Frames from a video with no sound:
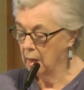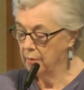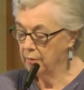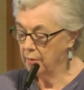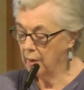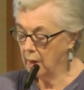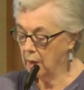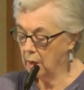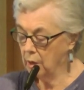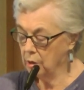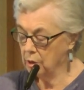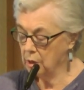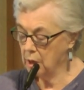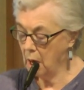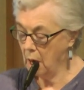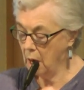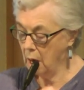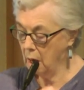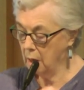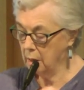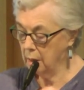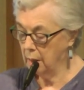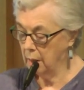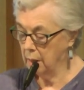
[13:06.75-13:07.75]
They are
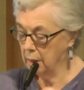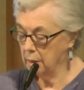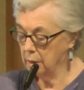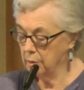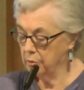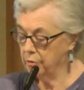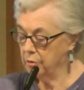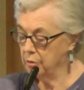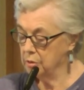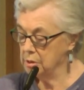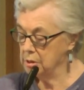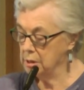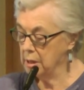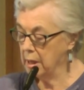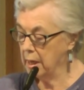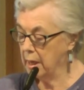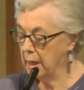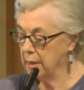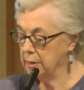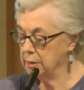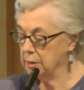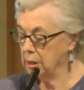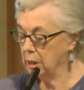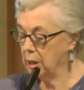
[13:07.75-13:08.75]
young and
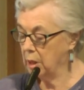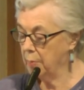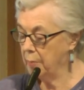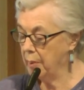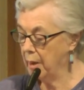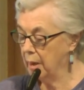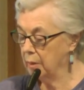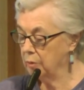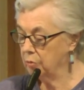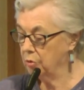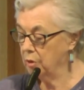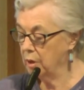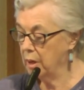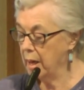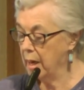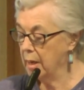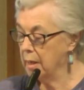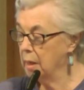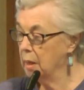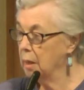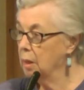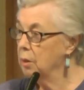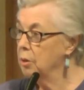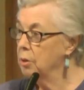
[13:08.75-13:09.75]
enthusiastic about
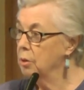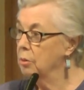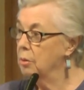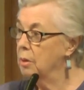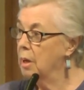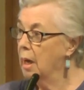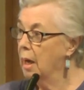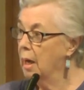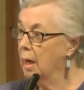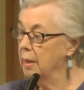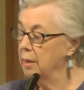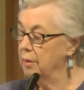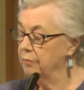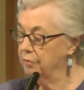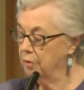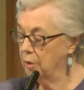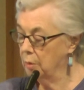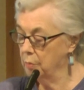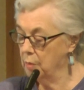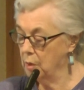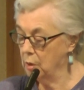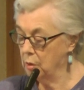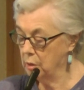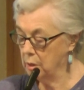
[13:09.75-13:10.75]
creating a new kind of
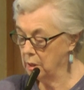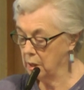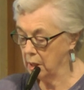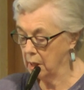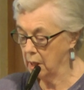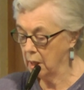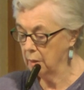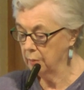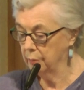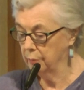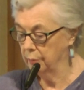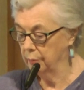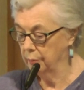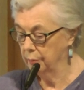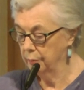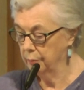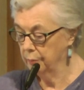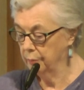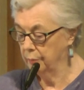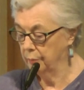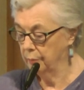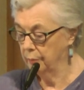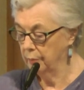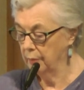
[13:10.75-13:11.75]
community.
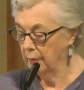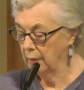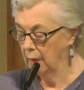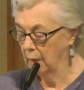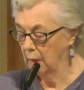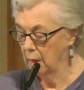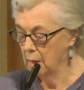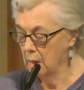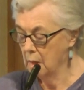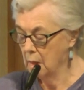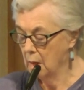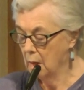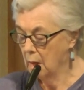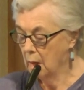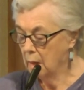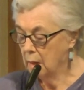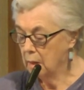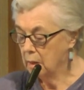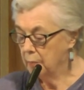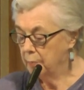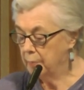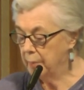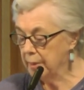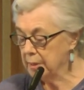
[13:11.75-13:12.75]

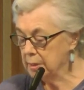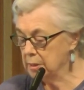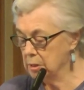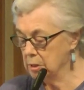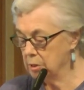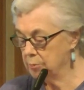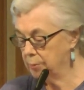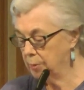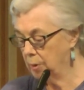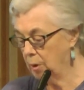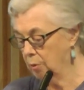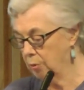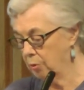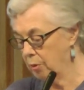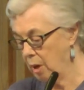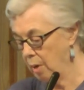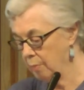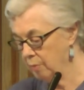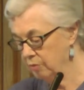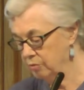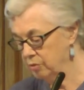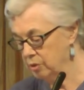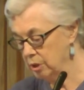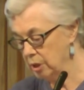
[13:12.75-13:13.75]
The business
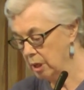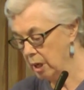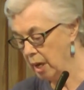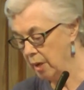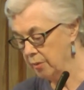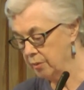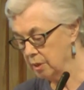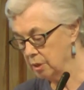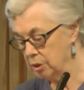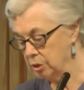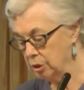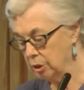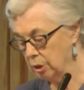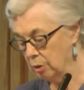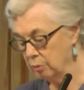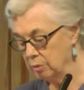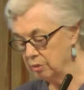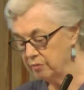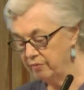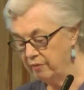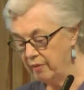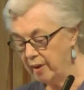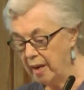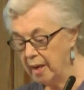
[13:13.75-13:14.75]
program of GA this year
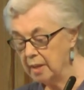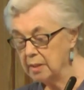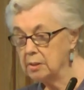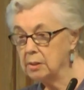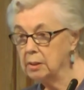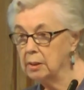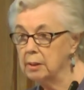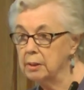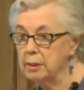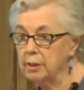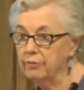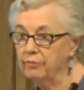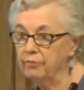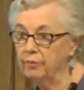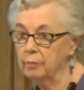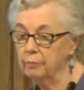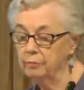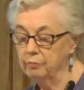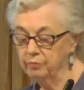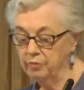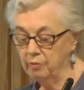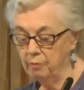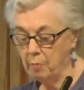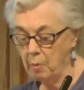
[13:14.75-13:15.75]
was vastly different
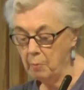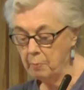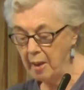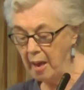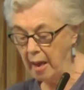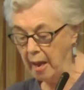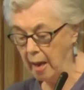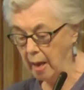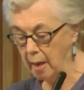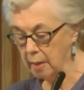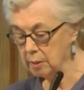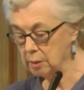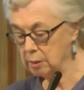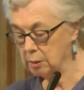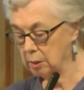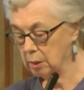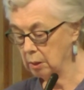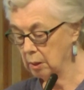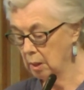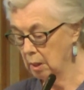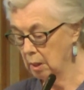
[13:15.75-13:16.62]
from the past.